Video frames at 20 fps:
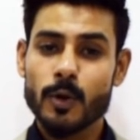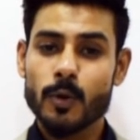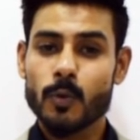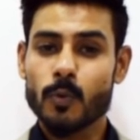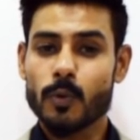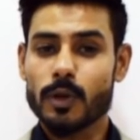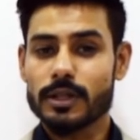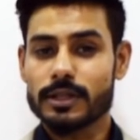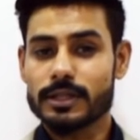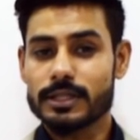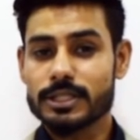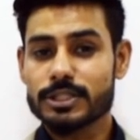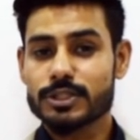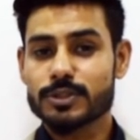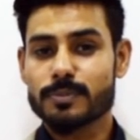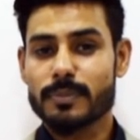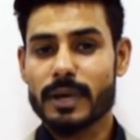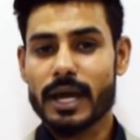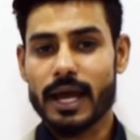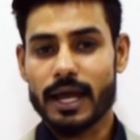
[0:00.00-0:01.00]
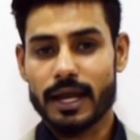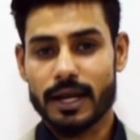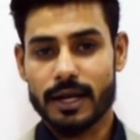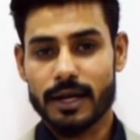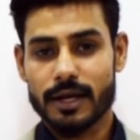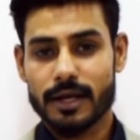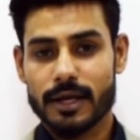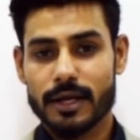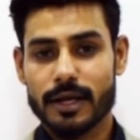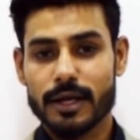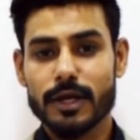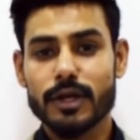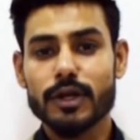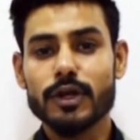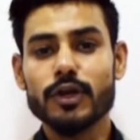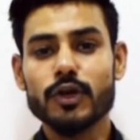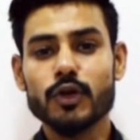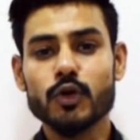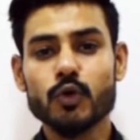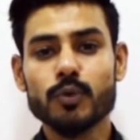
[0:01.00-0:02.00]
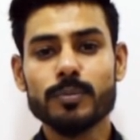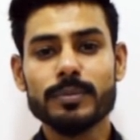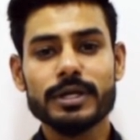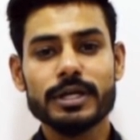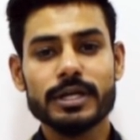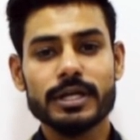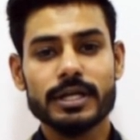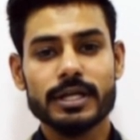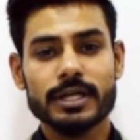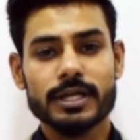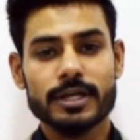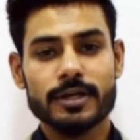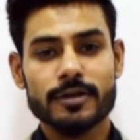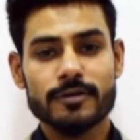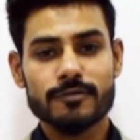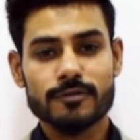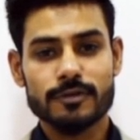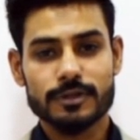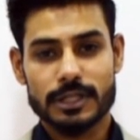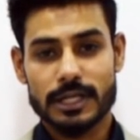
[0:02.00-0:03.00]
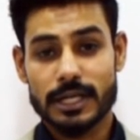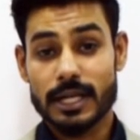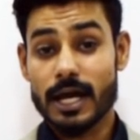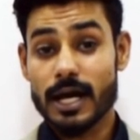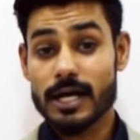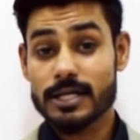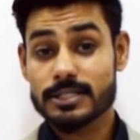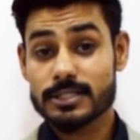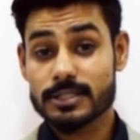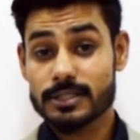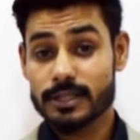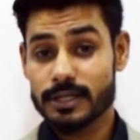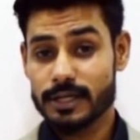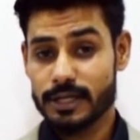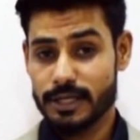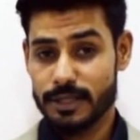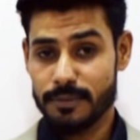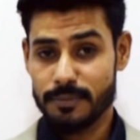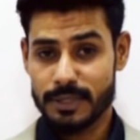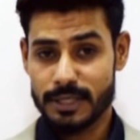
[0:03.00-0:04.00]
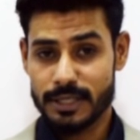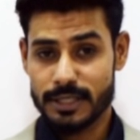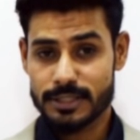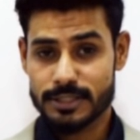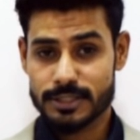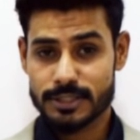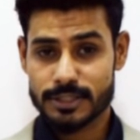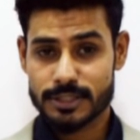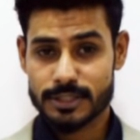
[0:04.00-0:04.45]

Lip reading: "Well, this man knew me for the last 30 minutes,